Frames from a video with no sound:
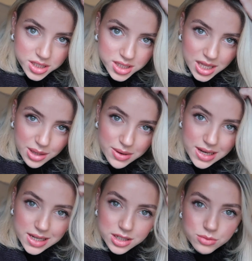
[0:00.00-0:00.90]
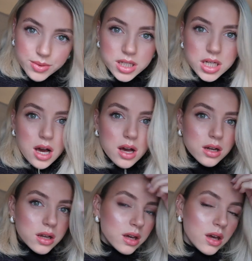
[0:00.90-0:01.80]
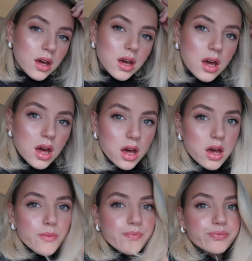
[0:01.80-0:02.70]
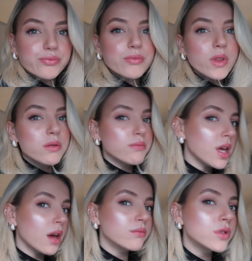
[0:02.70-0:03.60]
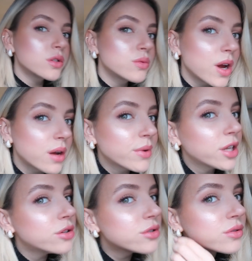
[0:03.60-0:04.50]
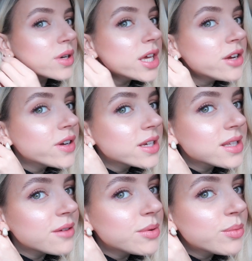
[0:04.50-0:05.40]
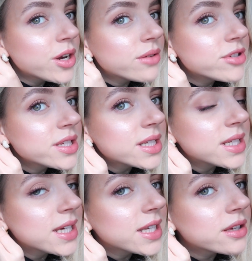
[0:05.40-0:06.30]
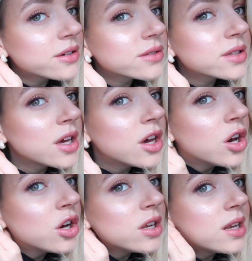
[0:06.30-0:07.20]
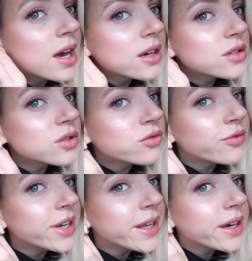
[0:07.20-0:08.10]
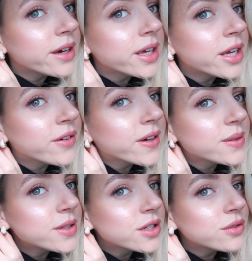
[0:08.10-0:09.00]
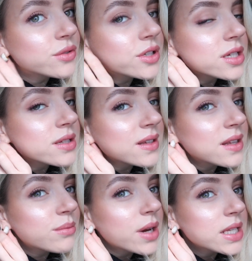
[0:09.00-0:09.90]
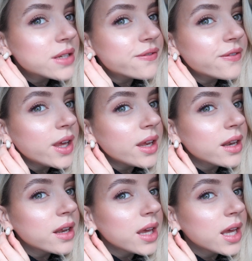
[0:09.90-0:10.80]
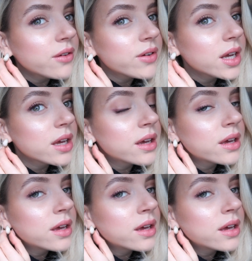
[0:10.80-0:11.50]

just keep it a little bit dark. But yeah, just wearing my usual earrings that I've been wearing recently. Those Lux Aurelia earrings, which are gorgeous. And then my Daphne earring